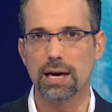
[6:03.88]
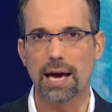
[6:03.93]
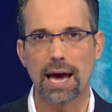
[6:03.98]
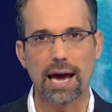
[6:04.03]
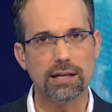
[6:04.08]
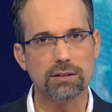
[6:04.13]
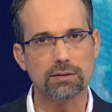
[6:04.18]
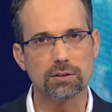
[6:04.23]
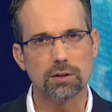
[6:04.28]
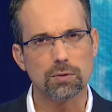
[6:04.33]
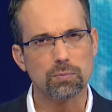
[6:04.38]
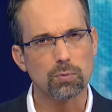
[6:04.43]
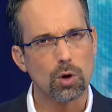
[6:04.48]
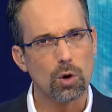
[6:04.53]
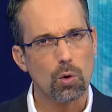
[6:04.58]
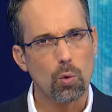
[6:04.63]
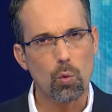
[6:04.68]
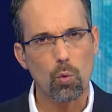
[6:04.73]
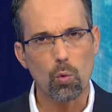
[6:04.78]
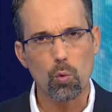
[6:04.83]
And
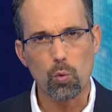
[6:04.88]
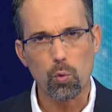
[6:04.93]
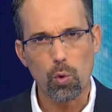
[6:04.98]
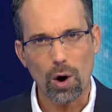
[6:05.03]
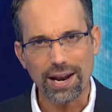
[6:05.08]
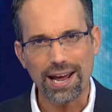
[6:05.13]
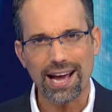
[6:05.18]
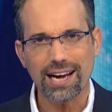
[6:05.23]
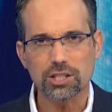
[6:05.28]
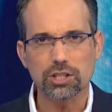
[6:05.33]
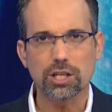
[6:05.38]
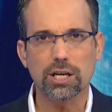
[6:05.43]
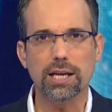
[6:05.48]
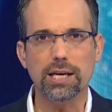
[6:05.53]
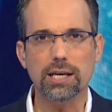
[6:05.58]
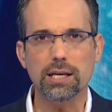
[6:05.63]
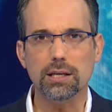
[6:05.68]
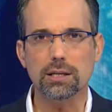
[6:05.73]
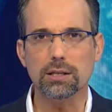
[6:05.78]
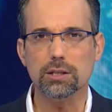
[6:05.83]
what
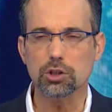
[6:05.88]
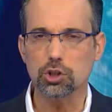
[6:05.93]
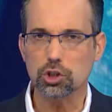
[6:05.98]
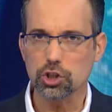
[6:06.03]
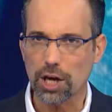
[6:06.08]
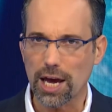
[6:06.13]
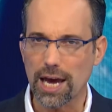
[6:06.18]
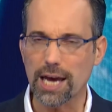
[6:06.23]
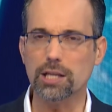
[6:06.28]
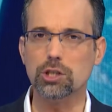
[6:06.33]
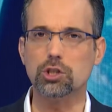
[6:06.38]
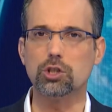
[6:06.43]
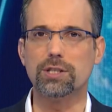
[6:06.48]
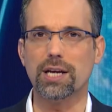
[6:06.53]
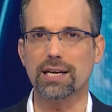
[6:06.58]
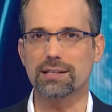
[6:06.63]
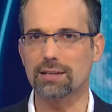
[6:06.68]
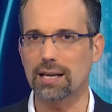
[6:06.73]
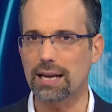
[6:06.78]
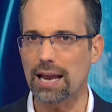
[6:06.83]
actually changed
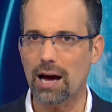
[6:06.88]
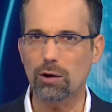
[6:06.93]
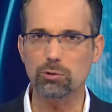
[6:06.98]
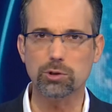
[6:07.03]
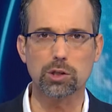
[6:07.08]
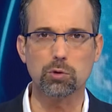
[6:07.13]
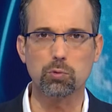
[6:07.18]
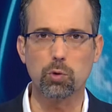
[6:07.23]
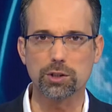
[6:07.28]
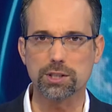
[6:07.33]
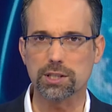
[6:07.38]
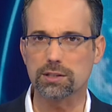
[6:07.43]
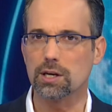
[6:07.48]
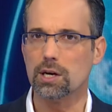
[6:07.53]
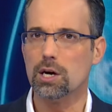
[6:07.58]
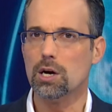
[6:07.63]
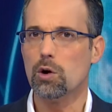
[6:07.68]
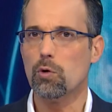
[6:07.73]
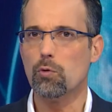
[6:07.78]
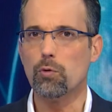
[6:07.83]
that allowed it? Was it
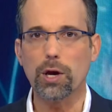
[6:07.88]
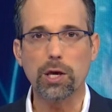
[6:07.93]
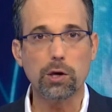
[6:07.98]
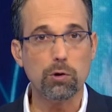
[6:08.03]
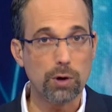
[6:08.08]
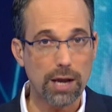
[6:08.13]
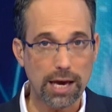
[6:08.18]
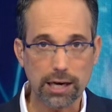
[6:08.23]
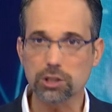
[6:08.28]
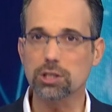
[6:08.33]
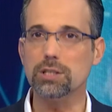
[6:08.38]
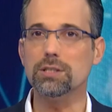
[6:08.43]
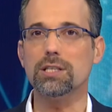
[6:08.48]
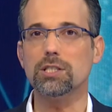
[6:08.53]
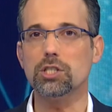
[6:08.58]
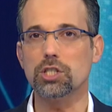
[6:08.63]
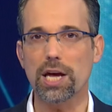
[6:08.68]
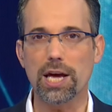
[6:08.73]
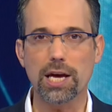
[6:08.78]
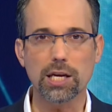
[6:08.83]
regulation
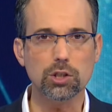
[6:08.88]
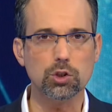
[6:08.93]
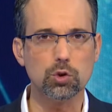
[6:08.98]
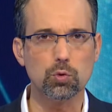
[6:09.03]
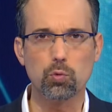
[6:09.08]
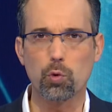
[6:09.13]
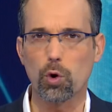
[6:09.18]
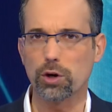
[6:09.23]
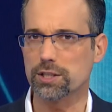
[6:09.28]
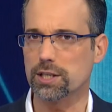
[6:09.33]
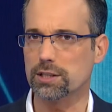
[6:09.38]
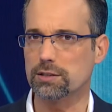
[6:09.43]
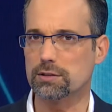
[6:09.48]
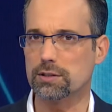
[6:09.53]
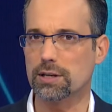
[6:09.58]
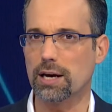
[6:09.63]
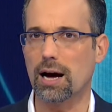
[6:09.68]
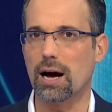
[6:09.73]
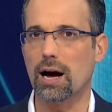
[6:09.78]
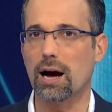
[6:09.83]
that changed? Was it
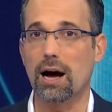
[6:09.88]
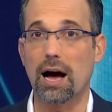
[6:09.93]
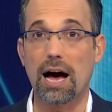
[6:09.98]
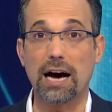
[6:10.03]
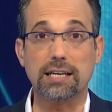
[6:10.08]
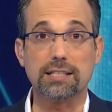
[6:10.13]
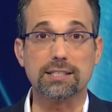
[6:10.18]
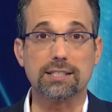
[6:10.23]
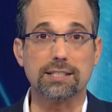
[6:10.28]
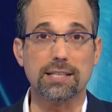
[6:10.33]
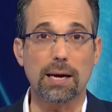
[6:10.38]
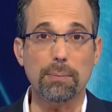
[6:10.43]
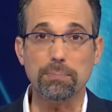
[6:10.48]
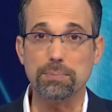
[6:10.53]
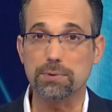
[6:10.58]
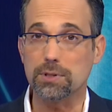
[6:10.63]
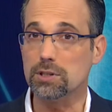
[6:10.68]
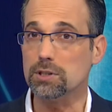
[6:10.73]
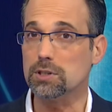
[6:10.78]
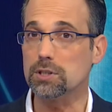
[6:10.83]

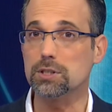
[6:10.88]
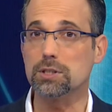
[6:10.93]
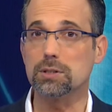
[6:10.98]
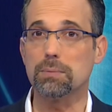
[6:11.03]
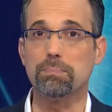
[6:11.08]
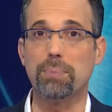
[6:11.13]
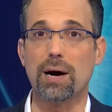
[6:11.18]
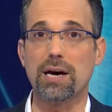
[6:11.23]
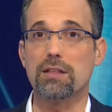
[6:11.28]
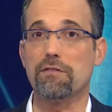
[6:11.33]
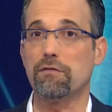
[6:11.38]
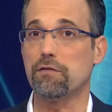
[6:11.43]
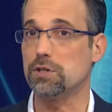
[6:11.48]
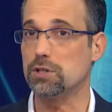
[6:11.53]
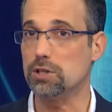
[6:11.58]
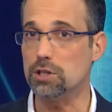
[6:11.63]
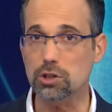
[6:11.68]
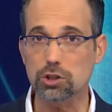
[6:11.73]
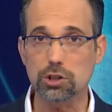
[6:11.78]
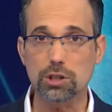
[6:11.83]
acceptance by the
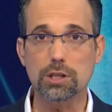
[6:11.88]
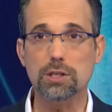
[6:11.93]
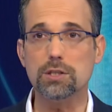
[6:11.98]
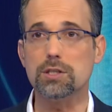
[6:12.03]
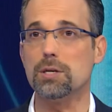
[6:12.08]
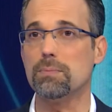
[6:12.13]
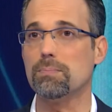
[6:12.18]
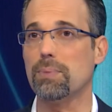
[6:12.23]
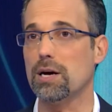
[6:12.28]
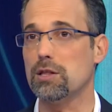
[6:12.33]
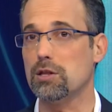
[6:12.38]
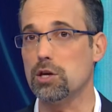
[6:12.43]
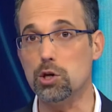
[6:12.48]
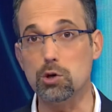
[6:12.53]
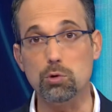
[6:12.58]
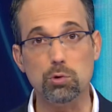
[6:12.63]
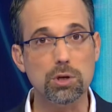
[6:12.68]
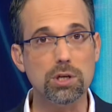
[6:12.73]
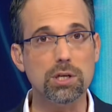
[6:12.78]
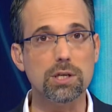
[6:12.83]
physicians and by the
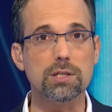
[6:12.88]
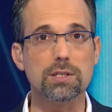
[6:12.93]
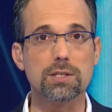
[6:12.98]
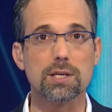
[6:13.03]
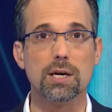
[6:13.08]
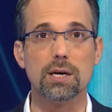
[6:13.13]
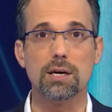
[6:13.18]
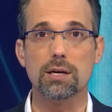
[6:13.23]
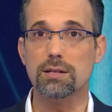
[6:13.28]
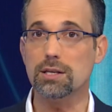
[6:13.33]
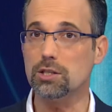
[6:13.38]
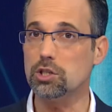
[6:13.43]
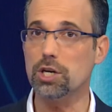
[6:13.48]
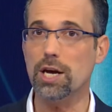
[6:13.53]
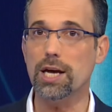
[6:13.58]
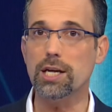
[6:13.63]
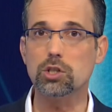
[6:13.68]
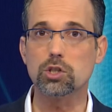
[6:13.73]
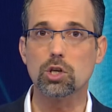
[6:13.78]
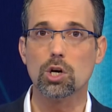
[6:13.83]
unions that
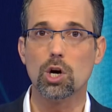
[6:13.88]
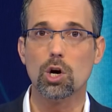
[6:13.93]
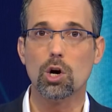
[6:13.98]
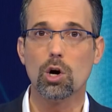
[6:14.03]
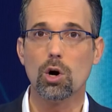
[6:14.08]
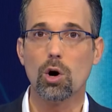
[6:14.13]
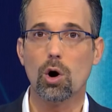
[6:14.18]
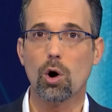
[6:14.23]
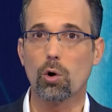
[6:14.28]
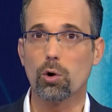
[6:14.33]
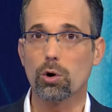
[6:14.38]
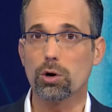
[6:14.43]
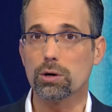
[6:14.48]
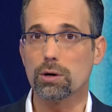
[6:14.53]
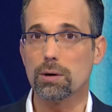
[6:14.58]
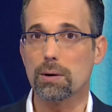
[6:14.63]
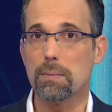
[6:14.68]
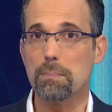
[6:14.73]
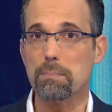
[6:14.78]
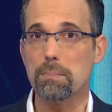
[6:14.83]
changed?
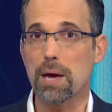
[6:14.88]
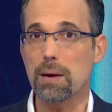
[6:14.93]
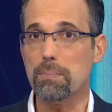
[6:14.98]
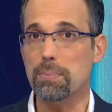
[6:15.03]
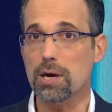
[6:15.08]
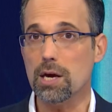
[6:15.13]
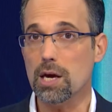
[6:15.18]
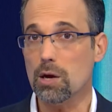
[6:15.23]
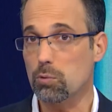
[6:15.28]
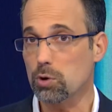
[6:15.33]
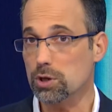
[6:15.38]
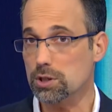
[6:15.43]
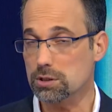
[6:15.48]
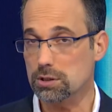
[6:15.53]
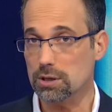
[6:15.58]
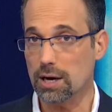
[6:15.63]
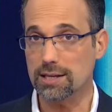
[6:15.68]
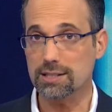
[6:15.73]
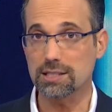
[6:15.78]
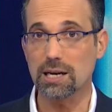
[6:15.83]
Or maybe it
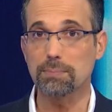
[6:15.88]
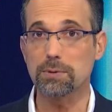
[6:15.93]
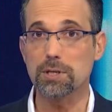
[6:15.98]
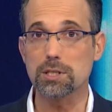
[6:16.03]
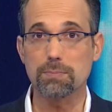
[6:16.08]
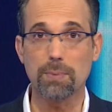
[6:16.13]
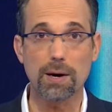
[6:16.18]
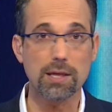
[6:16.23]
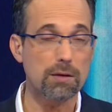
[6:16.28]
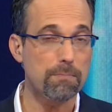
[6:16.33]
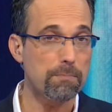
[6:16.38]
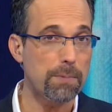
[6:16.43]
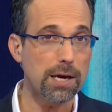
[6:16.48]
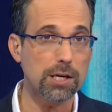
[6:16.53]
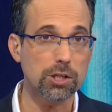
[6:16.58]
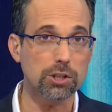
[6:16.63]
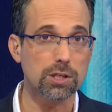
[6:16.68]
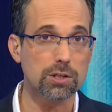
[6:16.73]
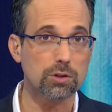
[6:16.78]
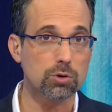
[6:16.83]
was acceptance by the
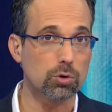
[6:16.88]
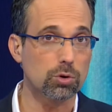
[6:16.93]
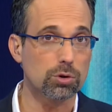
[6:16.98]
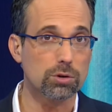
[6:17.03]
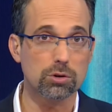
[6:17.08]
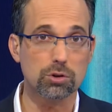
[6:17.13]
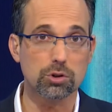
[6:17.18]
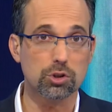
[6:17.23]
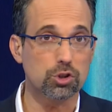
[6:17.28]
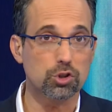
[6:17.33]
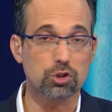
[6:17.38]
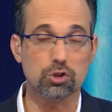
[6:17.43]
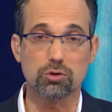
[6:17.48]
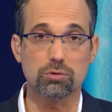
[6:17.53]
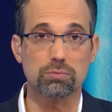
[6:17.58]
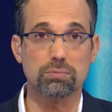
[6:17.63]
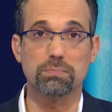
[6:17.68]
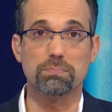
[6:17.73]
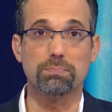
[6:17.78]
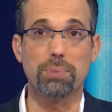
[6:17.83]
patients or just
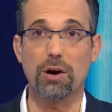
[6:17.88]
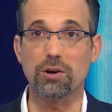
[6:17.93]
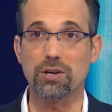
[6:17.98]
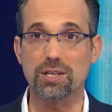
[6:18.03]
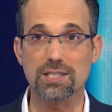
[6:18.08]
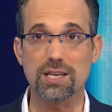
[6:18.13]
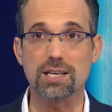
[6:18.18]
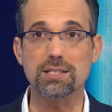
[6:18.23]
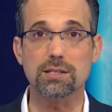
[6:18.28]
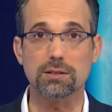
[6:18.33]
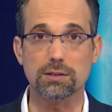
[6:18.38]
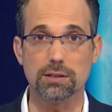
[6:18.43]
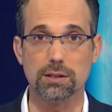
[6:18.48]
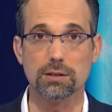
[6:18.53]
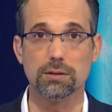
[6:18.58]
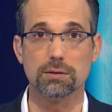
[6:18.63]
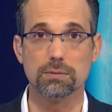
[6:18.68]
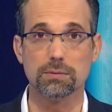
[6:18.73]
bare necessity?